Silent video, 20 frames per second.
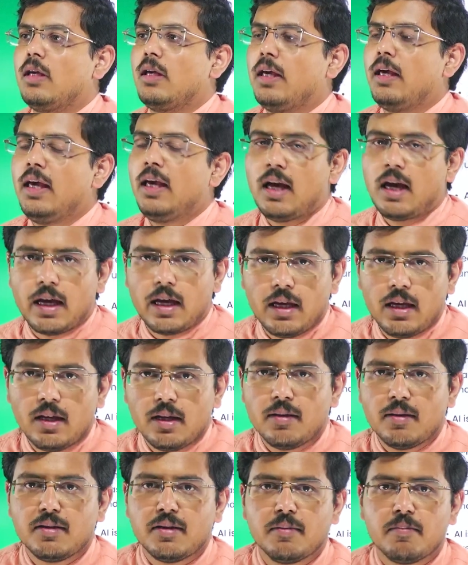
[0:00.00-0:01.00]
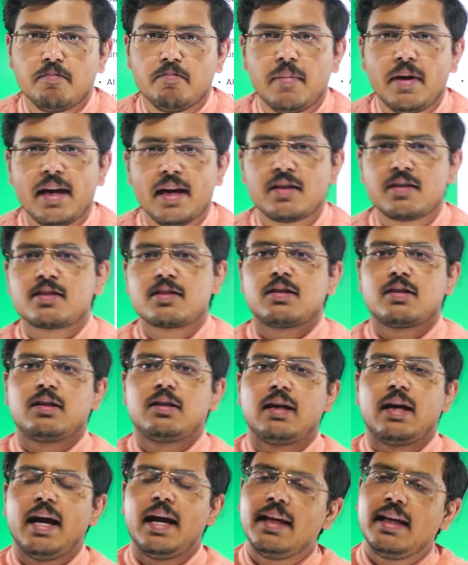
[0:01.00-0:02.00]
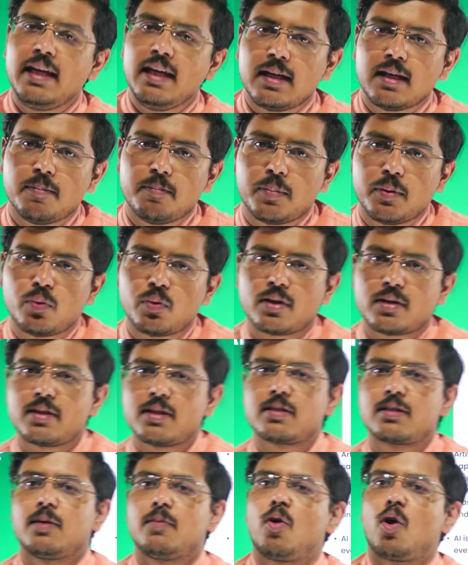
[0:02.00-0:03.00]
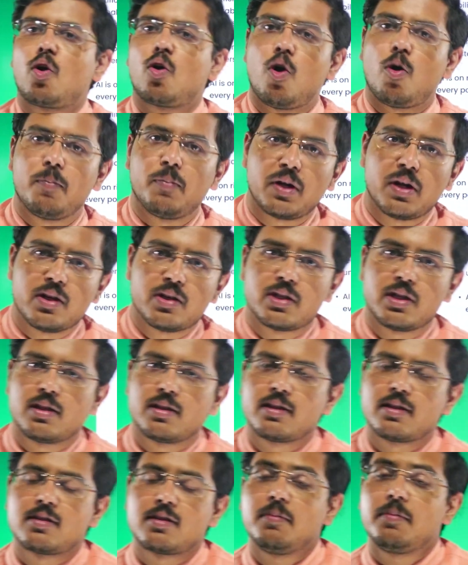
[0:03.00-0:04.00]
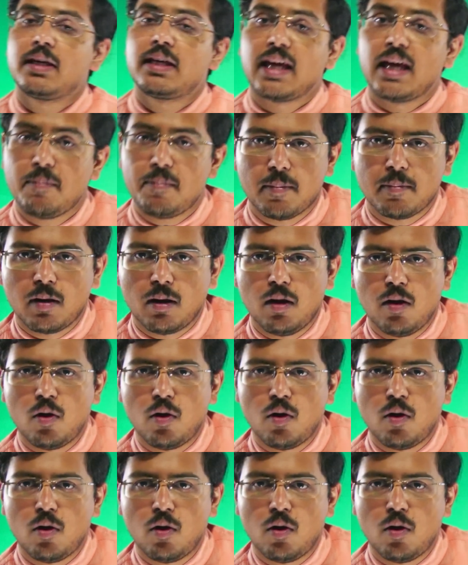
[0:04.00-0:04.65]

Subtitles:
AI makes any computer system or computational system capable